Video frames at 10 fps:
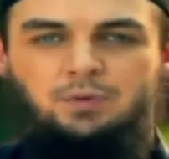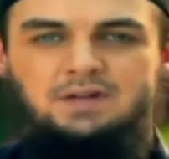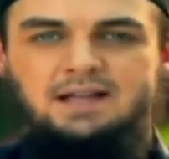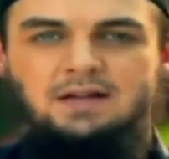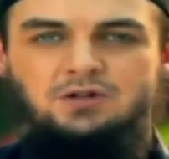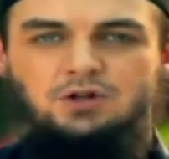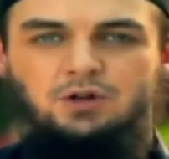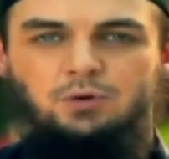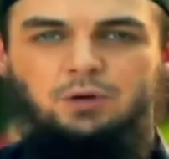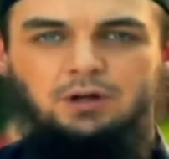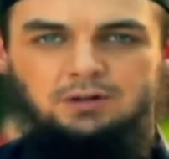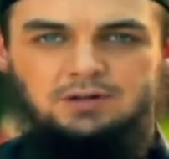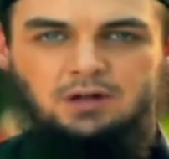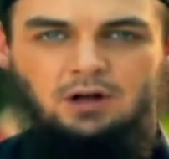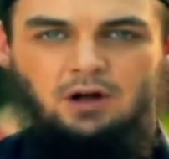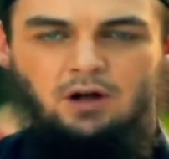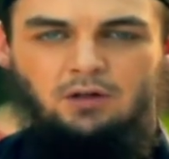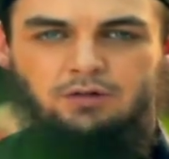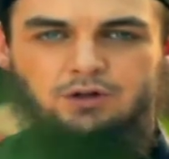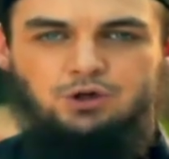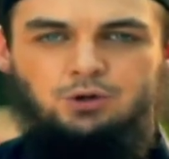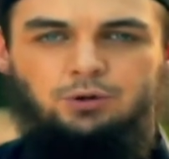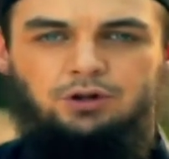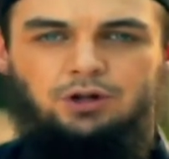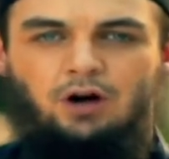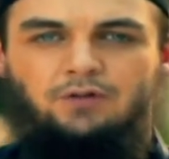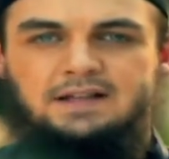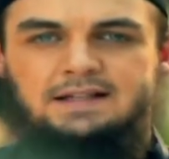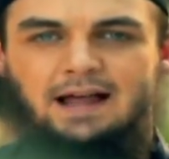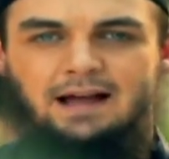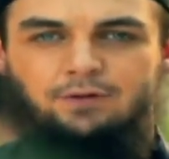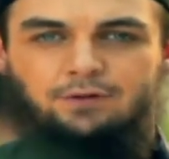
to present to the world the truth of his